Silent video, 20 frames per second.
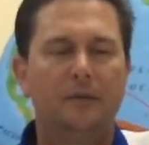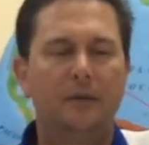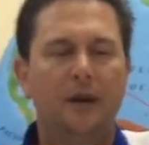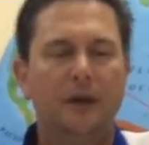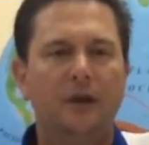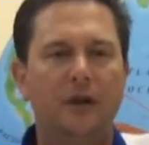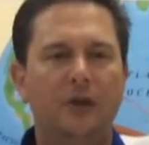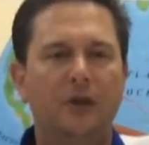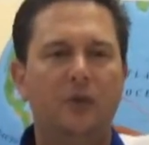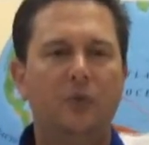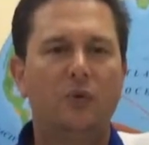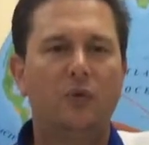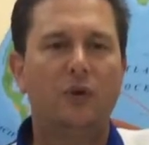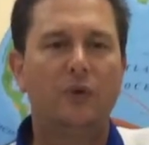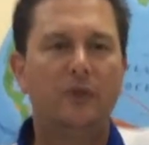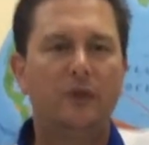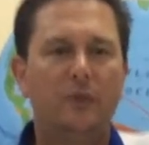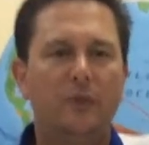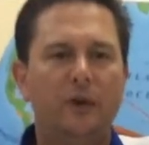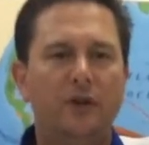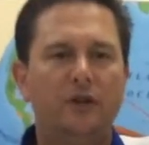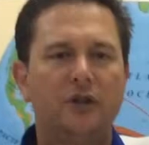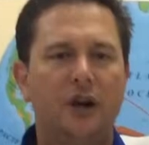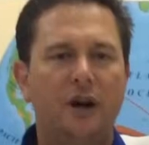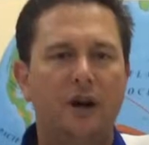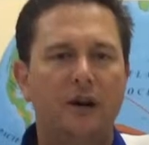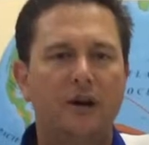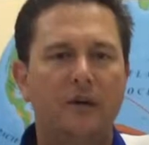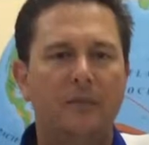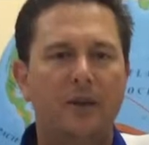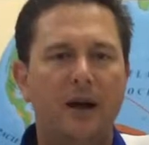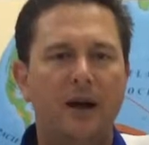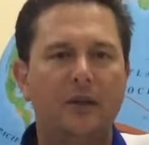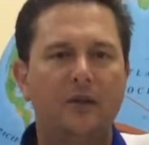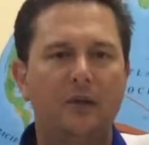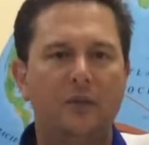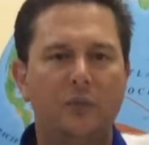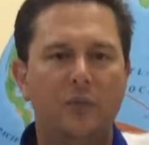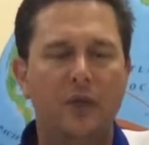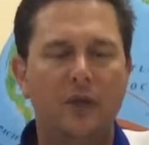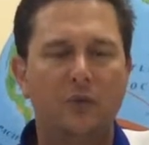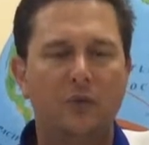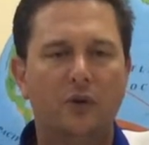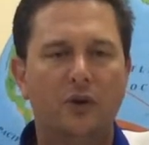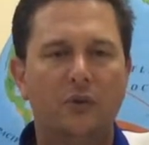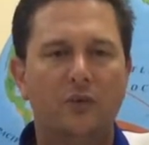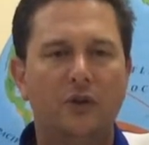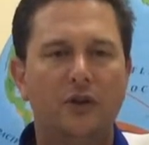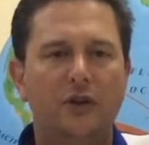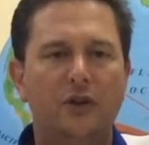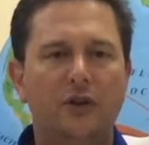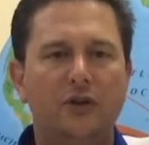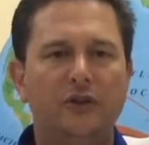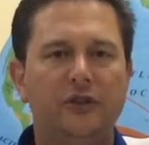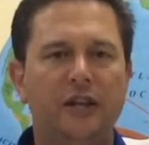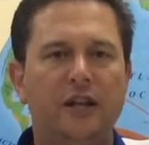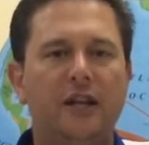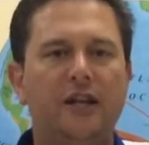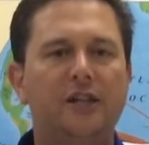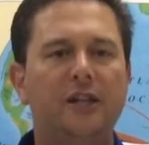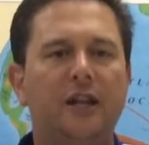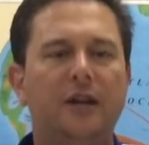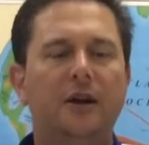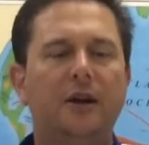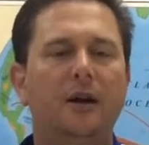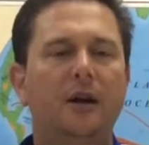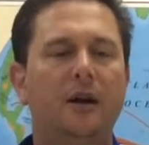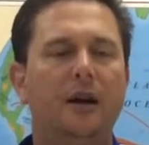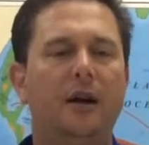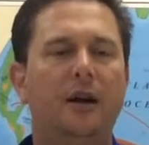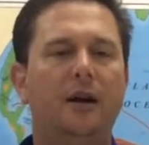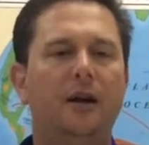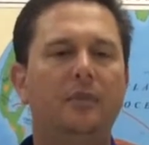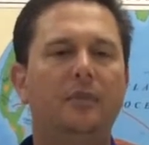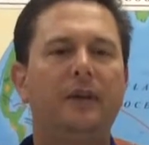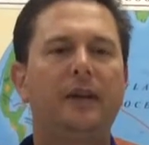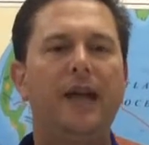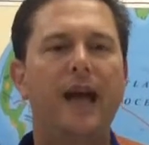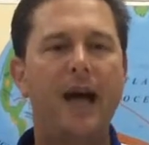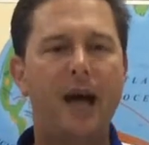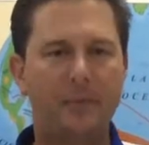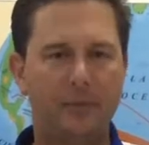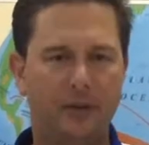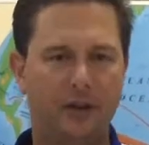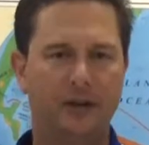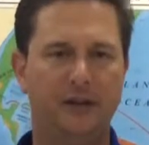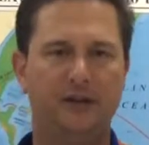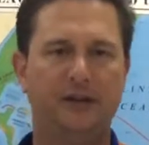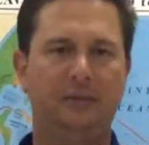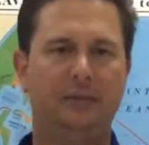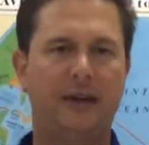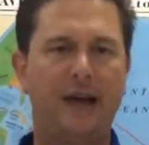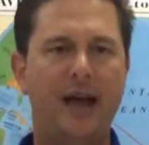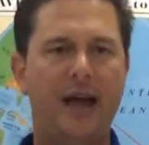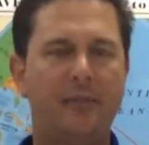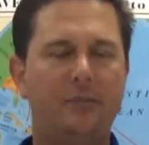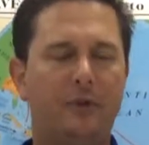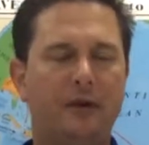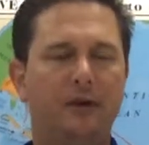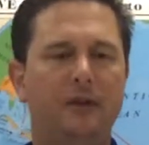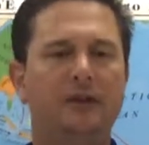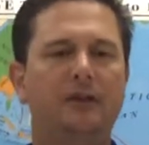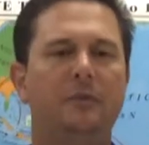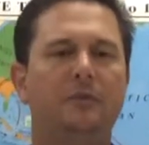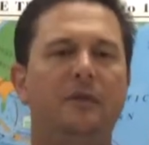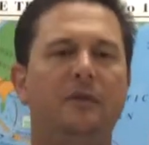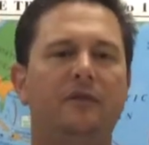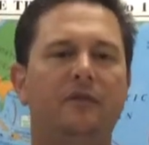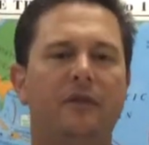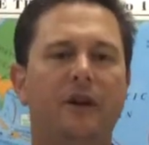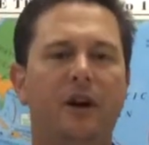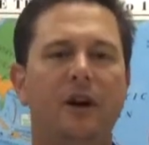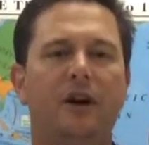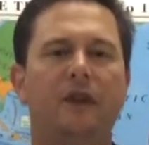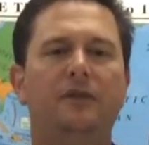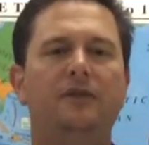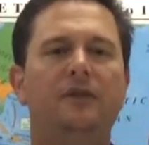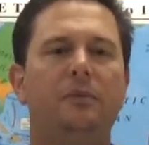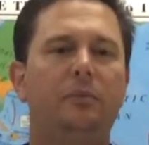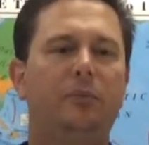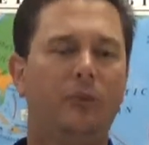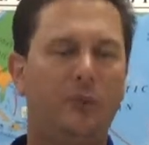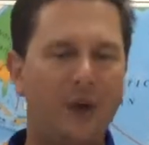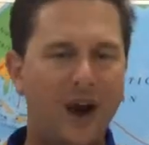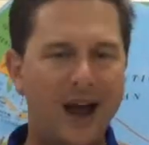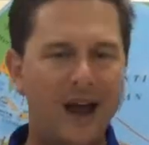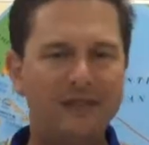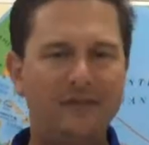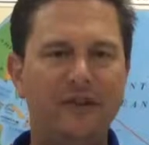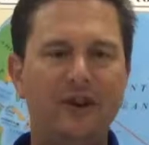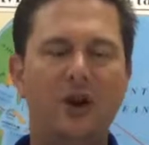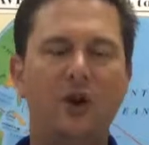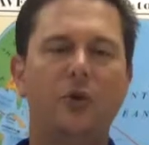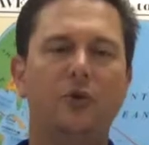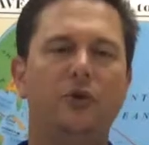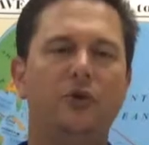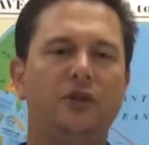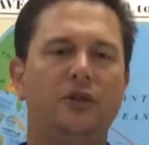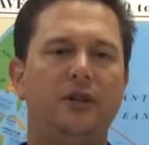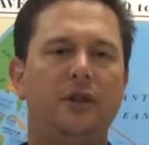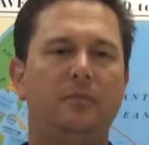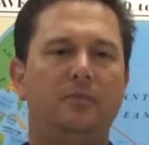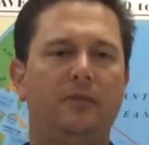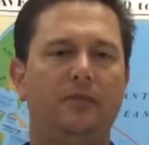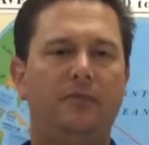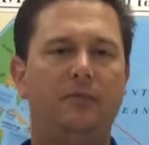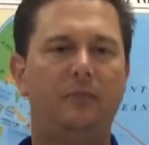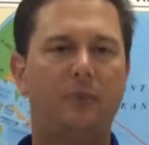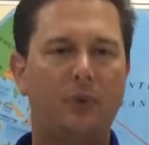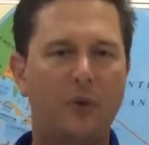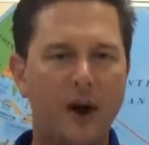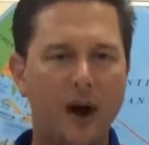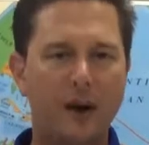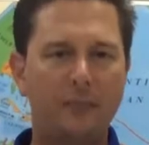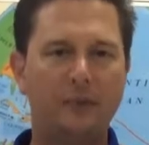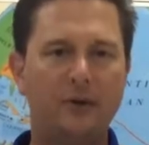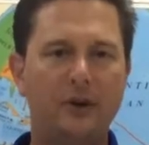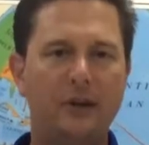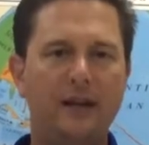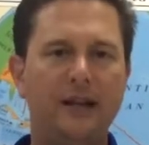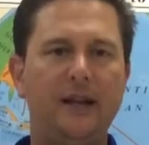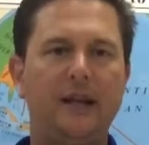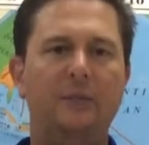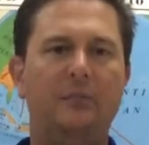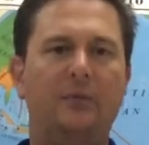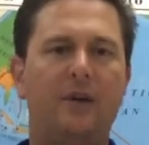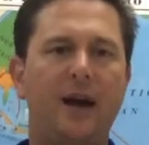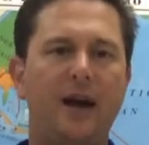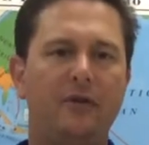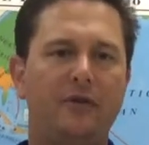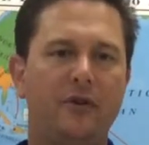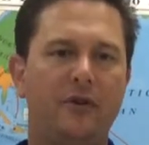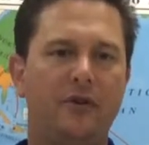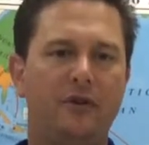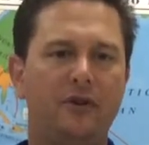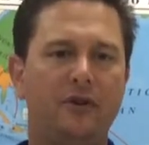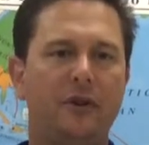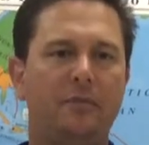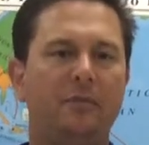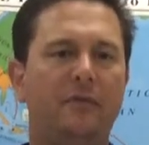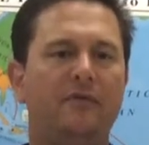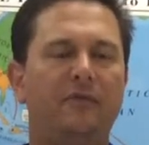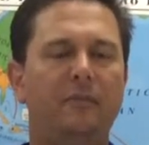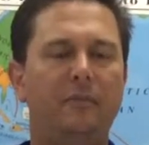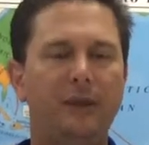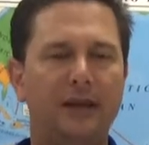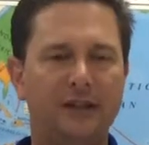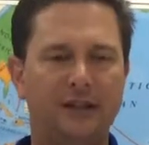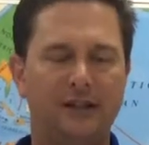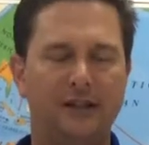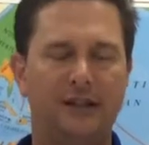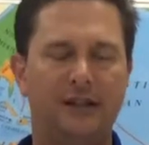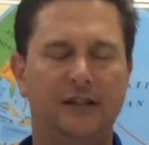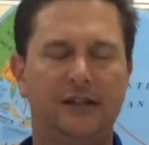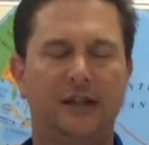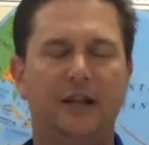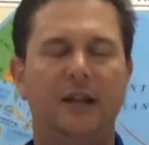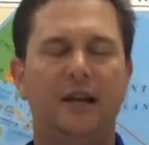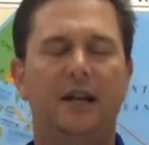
Another word that we talk about, another word we use is capitalism. Capitalism involves private ownership of property and private ownership of business.